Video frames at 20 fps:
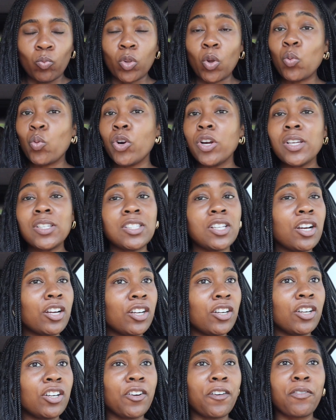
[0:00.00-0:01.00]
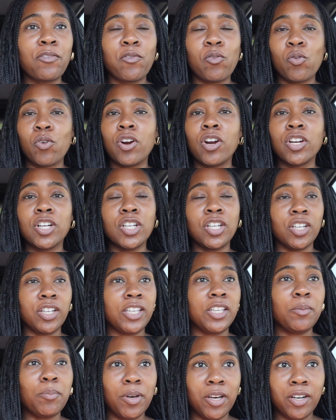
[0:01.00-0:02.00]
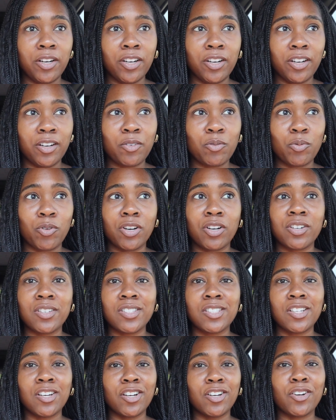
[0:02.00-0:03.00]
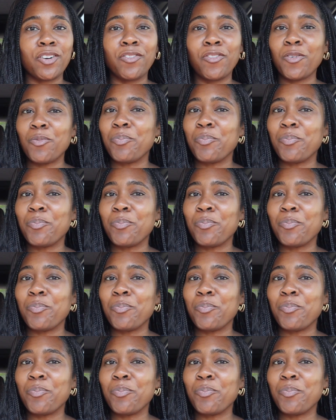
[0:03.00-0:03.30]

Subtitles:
we're a sucker for cookie butter. We're a sucker for